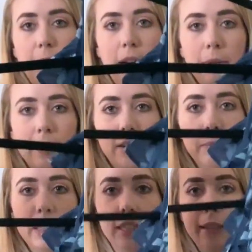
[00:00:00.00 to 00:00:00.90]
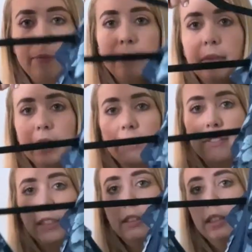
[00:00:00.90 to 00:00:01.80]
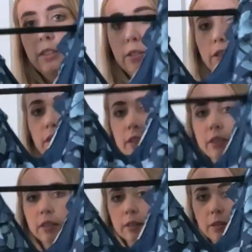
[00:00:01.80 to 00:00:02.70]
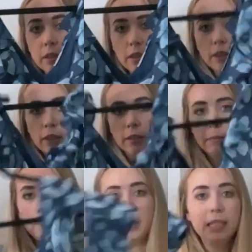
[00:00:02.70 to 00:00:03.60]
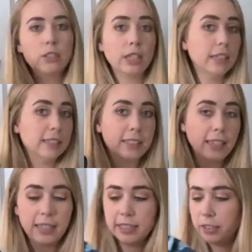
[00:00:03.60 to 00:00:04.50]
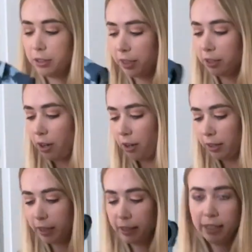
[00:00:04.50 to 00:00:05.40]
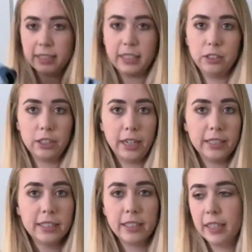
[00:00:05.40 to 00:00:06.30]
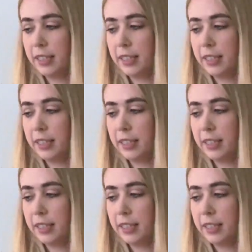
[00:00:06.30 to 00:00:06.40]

Abercrombie. It's a fun little mini dress, I guess you could call it, like sundress.